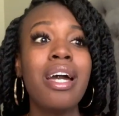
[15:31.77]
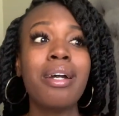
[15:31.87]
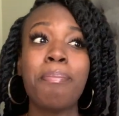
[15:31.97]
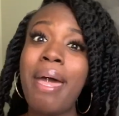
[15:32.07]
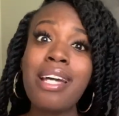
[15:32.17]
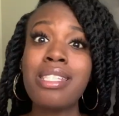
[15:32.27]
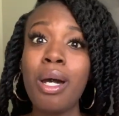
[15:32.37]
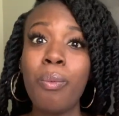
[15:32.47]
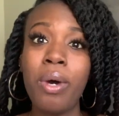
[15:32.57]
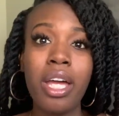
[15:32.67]
backs
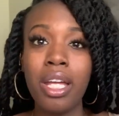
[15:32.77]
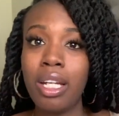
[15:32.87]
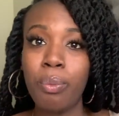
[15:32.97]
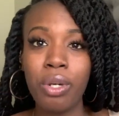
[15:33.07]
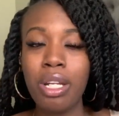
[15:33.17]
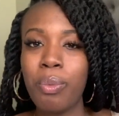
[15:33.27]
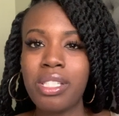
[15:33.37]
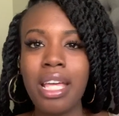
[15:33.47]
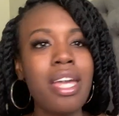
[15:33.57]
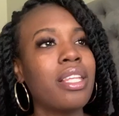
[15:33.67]
up what Brenna was
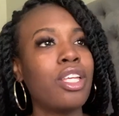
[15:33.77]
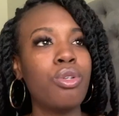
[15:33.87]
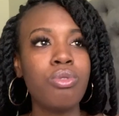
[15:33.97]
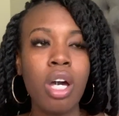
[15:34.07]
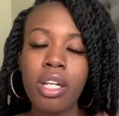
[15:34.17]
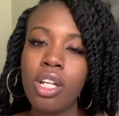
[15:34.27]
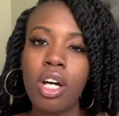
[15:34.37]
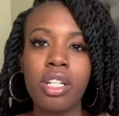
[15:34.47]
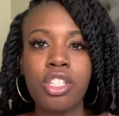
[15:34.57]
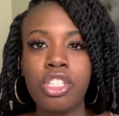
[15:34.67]
saying. Like, you talking
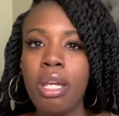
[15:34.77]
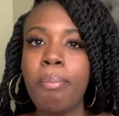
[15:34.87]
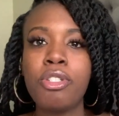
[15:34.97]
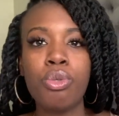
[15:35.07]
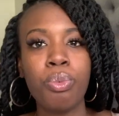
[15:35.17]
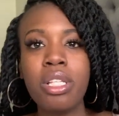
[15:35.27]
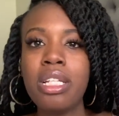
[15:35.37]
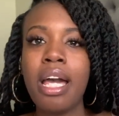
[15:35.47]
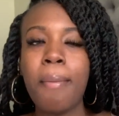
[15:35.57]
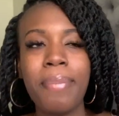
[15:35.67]
all this shit, but you really
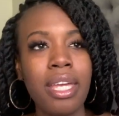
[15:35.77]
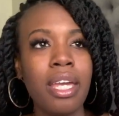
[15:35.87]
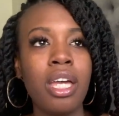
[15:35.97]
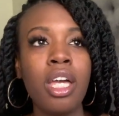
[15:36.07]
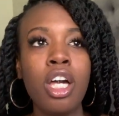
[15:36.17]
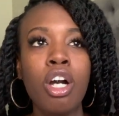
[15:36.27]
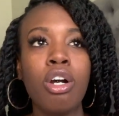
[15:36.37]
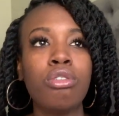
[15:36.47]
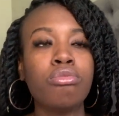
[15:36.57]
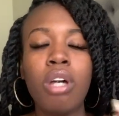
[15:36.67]
not being
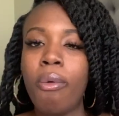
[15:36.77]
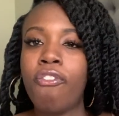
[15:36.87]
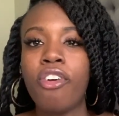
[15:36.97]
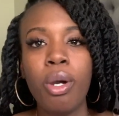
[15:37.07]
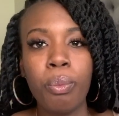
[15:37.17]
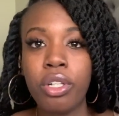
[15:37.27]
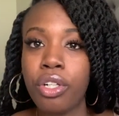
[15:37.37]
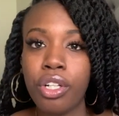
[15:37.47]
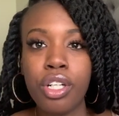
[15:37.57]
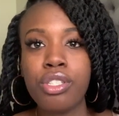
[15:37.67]
upfront with the
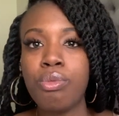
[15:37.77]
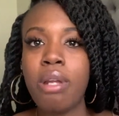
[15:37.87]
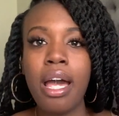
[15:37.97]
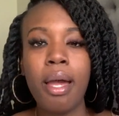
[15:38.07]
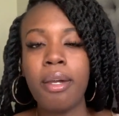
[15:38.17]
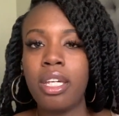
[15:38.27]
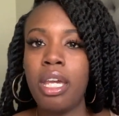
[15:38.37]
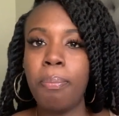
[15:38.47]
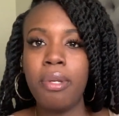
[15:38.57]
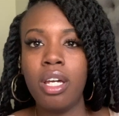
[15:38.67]
girls. You're not
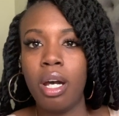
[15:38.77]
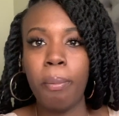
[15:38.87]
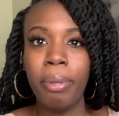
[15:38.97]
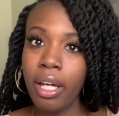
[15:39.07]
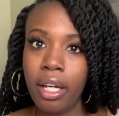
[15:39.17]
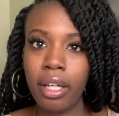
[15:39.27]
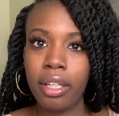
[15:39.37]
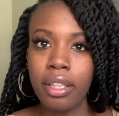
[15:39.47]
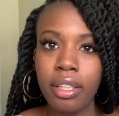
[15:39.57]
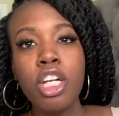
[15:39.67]
keeping it a buck.
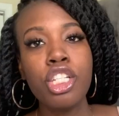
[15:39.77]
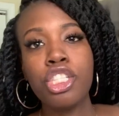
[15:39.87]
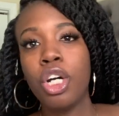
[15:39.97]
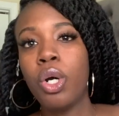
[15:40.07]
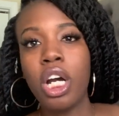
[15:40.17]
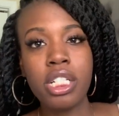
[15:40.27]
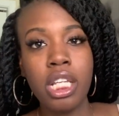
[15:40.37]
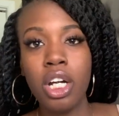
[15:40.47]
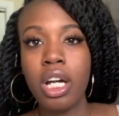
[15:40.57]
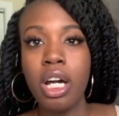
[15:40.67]
So
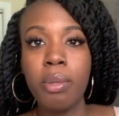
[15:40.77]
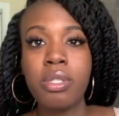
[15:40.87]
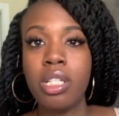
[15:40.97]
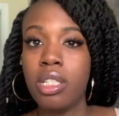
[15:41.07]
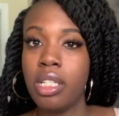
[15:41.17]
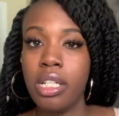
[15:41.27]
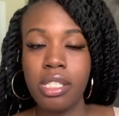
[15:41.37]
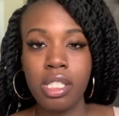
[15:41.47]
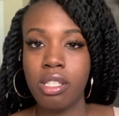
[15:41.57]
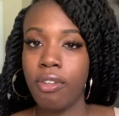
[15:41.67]
Garcelle comes to
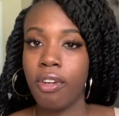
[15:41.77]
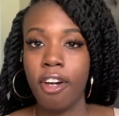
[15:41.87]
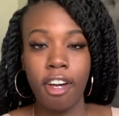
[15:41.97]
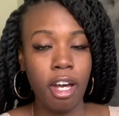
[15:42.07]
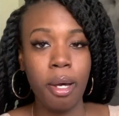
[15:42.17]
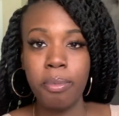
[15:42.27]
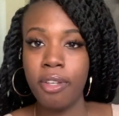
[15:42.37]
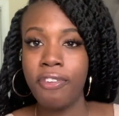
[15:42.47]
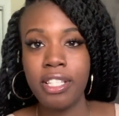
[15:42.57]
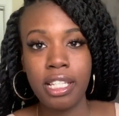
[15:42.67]
Denise's de uh,
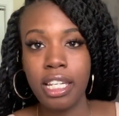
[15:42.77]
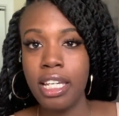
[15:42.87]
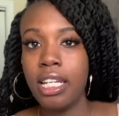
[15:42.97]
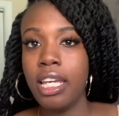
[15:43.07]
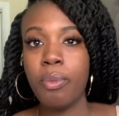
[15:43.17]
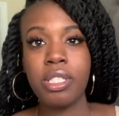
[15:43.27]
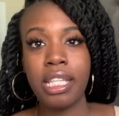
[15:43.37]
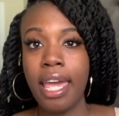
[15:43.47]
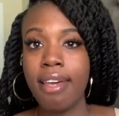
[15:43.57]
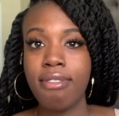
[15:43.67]
defense again and was
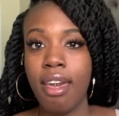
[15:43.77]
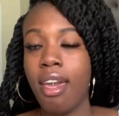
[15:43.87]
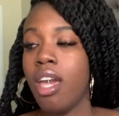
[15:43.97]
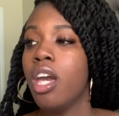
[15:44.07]
saying that,